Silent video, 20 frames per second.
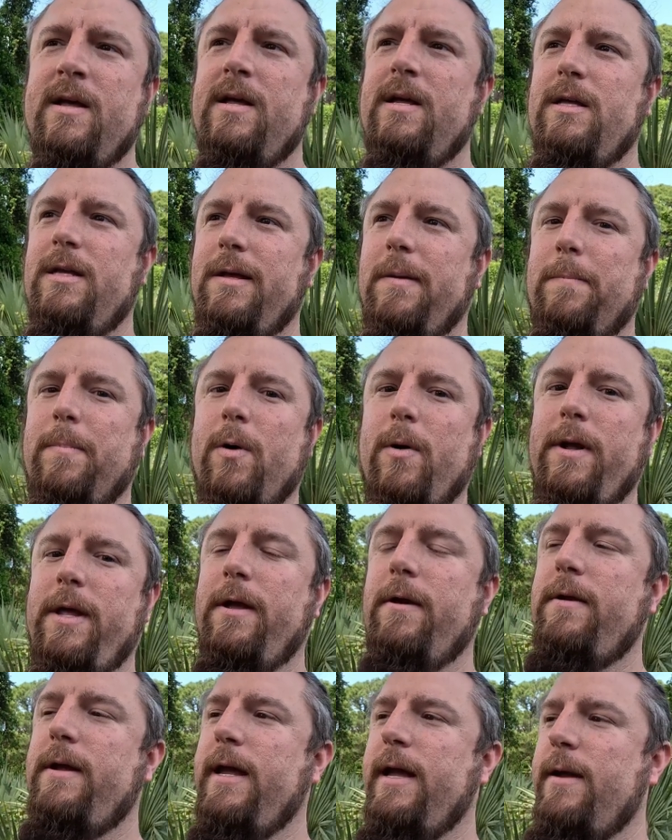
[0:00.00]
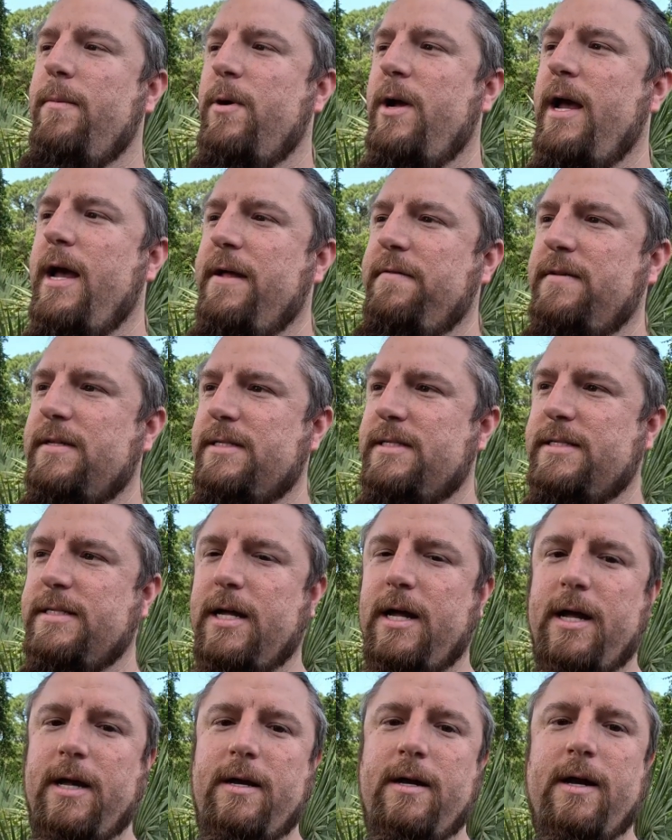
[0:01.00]
you point your camera at the
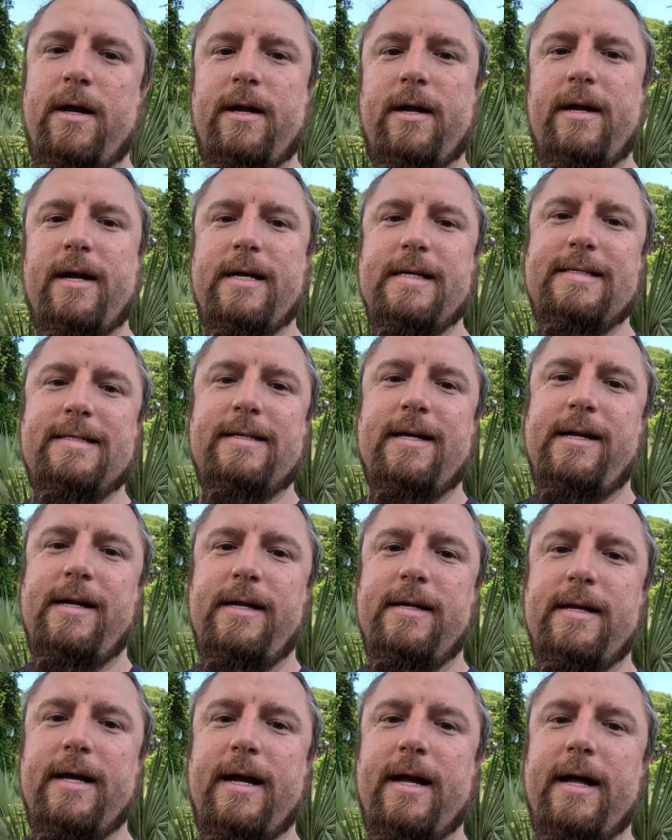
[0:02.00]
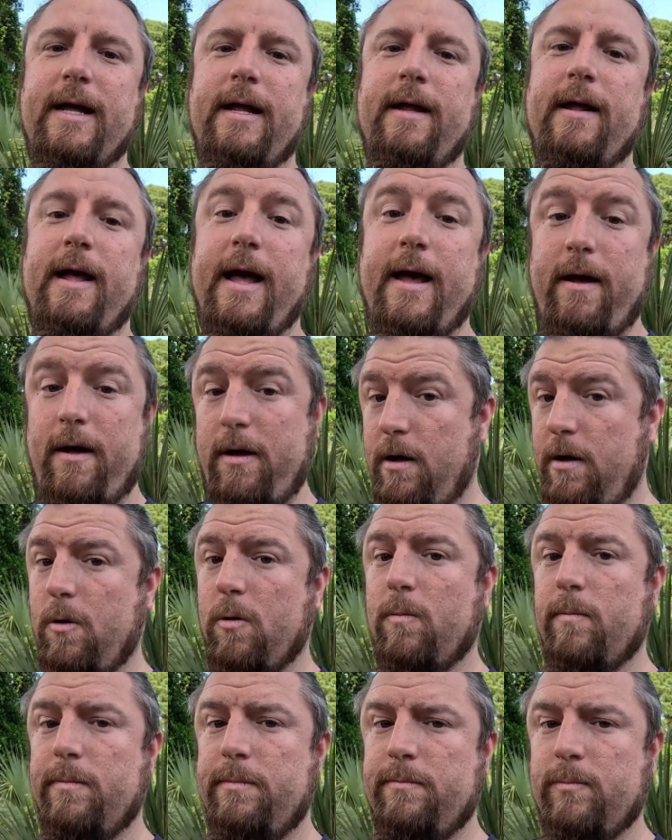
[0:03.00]
sun on a nice sunny day at
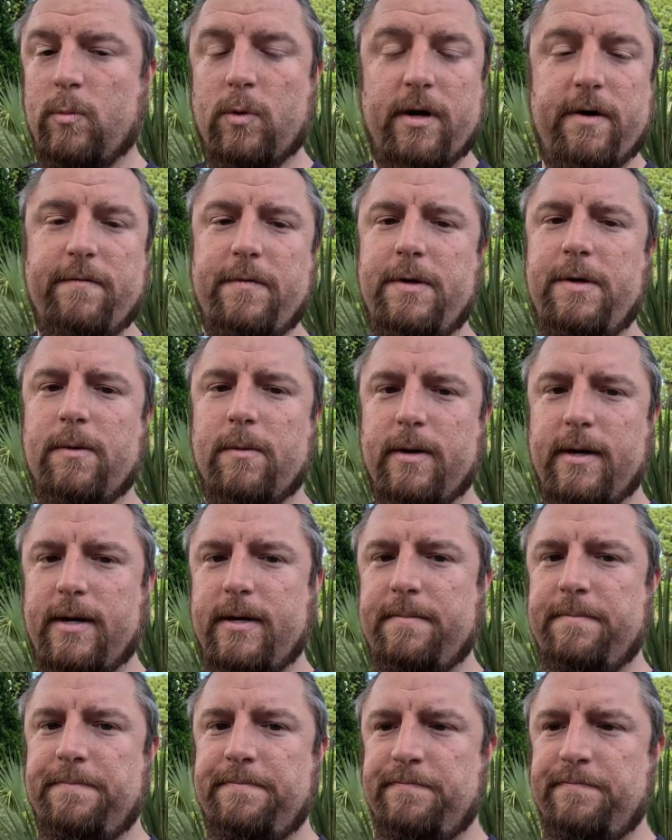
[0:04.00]
home, wherever you are,